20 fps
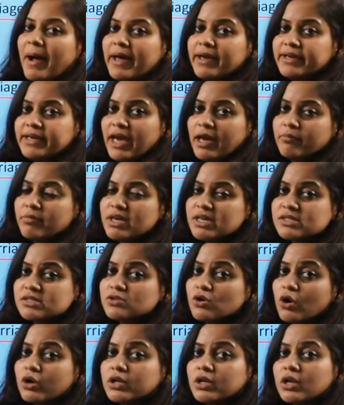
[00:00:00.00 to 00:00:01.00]
bigamy is
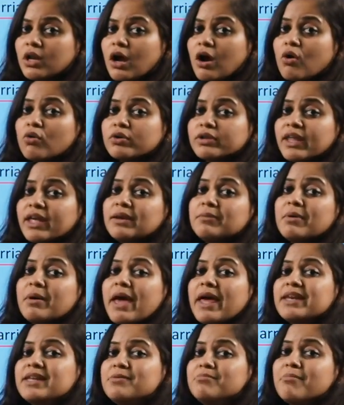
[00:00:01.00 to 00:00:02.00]
not allowed, then
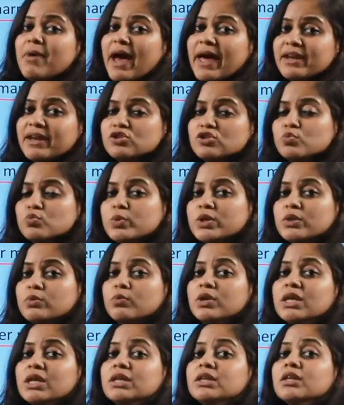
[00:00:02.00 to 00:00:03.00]
any marriage
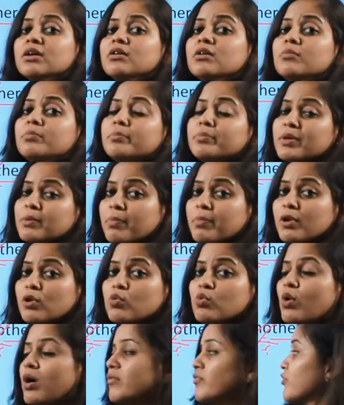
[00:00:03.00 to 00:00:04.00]
between the people
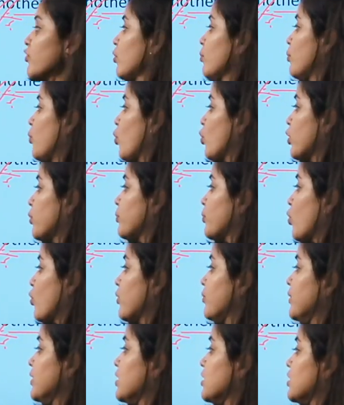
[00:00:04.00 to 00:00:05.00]
who are from
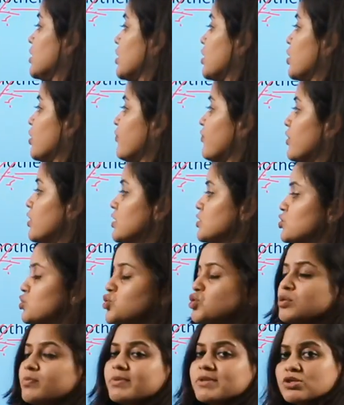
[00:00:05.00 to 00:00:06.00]
prohibited degree of
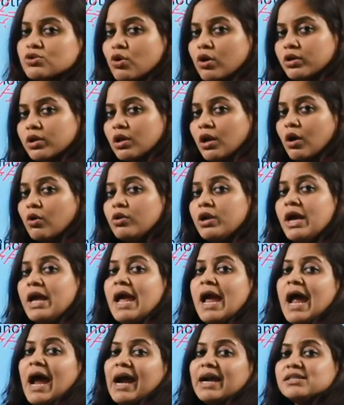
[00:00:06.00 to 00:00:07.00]
relationship is not allowed,
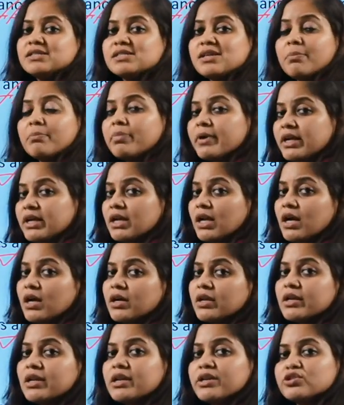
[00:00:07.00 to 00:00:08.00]
and
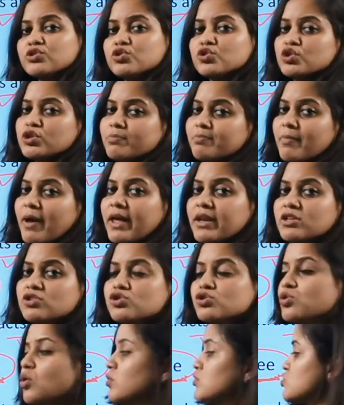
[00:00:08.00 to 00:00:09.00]
sapinda relationship marriage
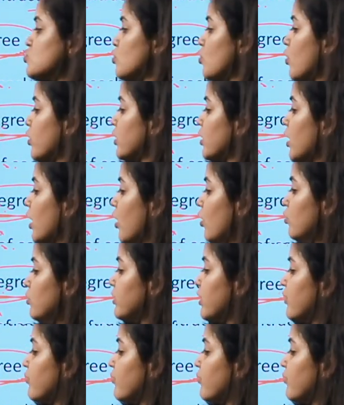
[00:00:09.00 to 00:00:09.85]
is also not allowed.